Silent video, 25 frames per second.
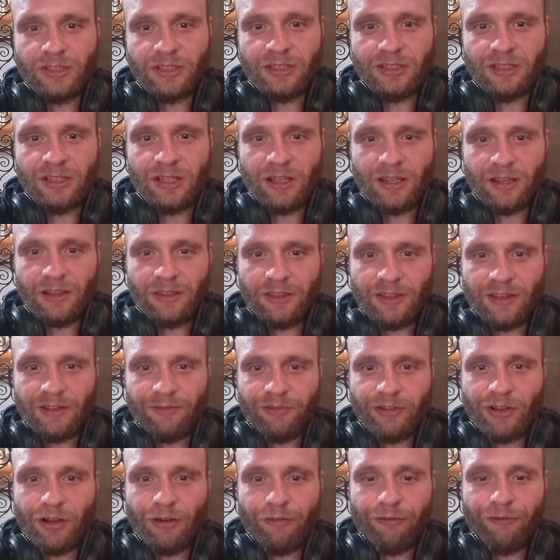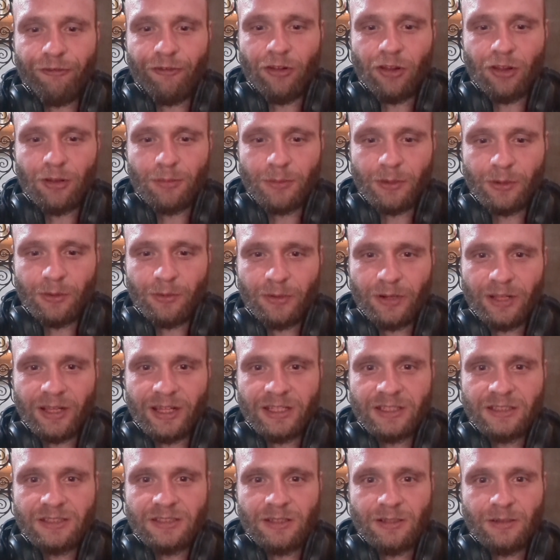and they've got full immunity